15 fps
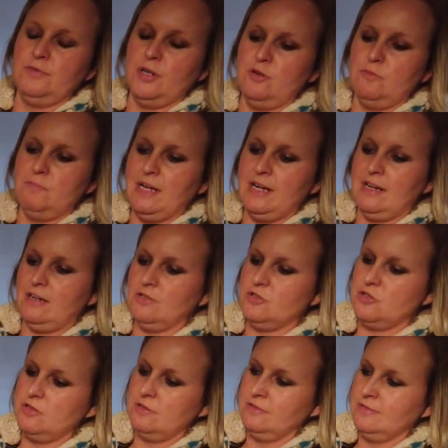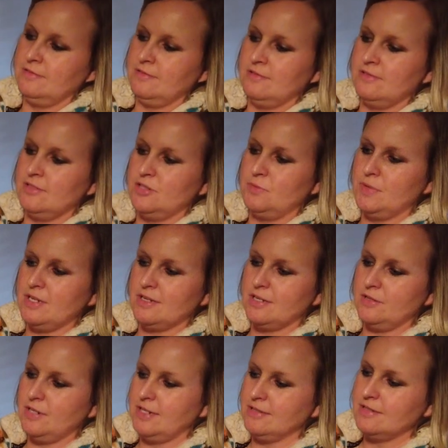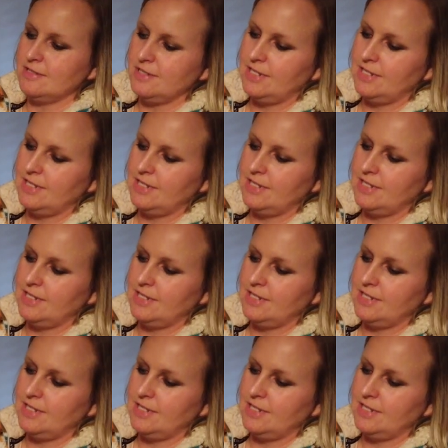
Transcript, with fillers: foam pouch, so we can go down